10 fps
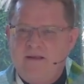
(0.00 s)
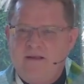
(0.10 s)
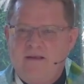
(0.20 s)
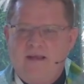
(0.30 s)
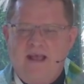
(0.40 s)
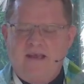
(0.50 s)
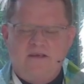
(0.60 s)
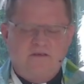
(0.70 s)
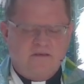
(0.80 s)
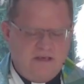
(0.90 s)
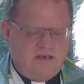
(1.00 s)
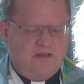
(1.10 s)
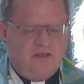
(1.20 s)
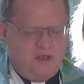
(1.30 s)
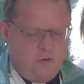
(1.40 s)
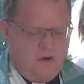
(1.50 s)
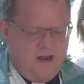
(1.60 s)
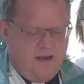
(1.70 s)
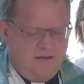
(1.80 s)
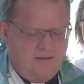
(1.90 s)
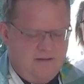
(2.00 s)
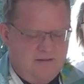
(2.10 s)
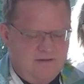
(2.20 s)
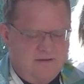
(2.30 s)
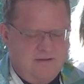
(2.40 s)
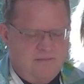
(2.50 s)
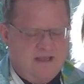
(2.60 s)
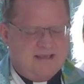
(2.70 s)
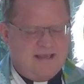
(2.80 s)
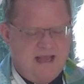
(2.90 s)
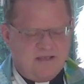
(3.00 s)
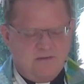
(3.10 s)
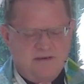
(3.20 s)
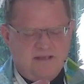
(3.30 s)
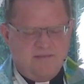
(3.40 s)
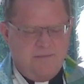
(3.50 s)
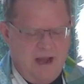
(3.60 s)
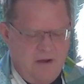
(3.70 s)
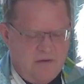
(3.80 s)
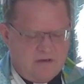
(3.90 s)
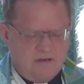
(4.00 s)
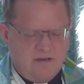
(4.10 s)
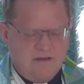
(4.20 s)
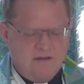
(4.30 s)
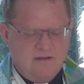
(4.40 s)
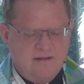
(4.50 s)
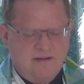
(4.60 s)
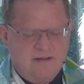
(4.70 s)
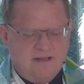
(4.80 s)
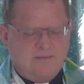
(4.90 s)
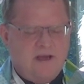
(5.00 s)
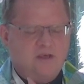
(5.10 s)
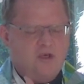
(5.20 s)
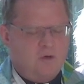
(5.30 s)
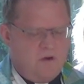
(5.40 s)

Enter into the joy. Because that's what it's about. It's about joy.